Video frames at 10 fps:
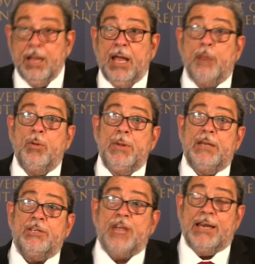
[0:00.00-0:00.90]
Can we
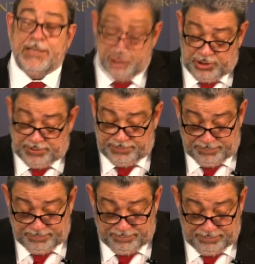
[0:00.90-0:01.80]
meet the challenge?
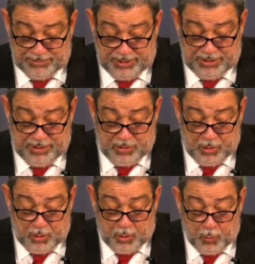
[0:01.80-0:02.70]

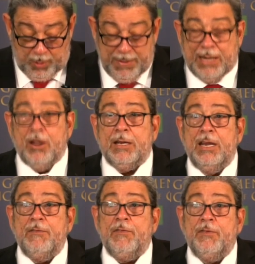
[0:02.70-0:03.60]
We may not
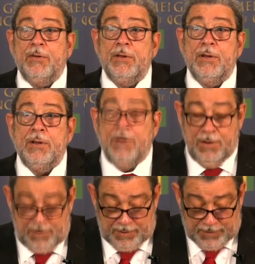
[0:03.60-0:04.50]
live
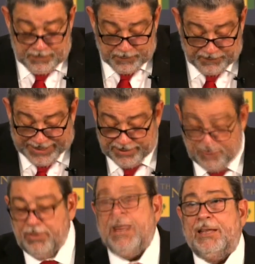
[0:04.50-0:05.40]
to find
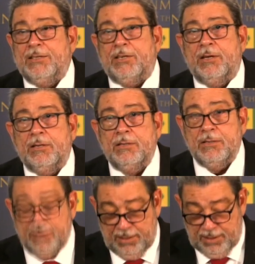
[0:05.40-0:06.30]
out the answer
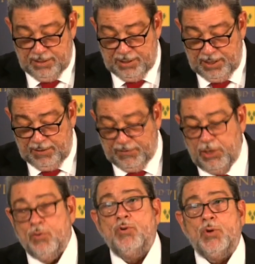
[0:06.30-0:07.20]
if the
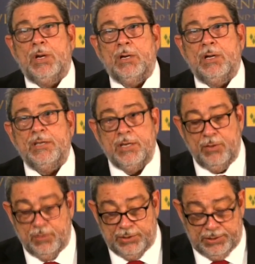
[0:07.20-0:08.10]
usual
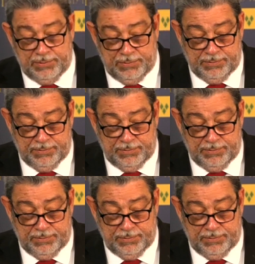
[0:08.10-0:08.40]
continues.